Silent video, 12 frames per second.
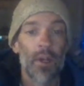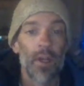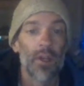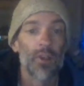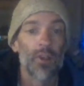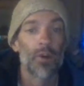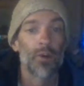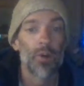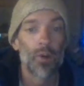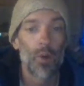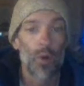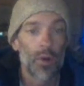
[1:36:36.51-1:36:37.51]
In general,
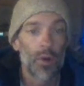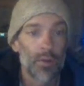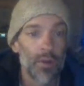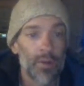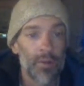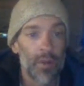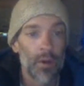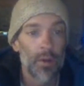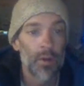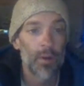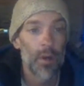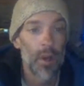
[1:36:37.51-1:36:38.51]
coral reefs
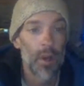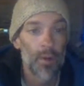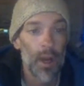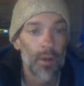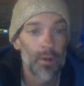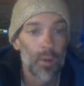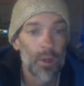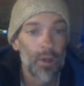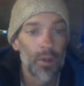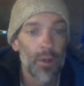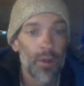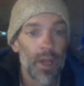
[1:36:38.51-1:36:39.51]
around the
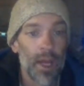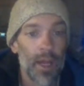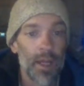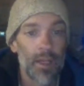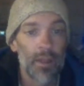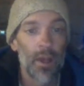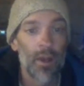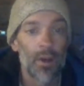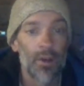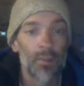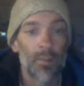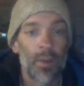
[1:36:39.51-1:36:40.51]
world are dying in
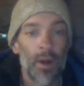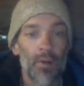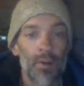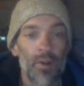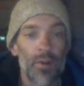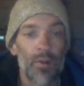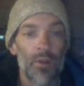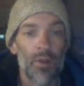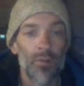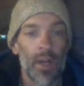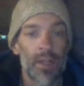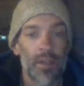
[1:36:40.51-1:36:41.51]
large part due to the
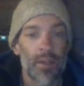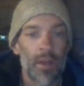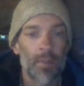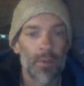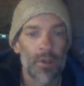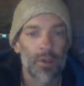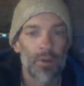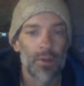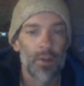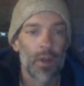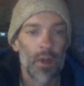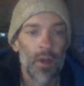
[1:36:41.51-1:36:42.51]
rising temperatures,
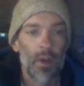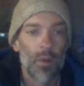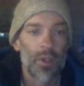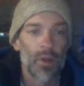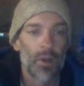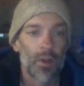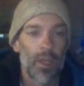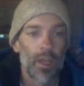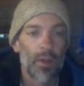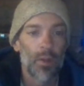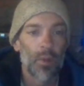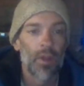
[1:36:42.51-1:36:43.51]
which are
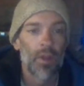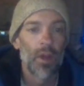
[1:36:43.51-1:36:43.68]
linked with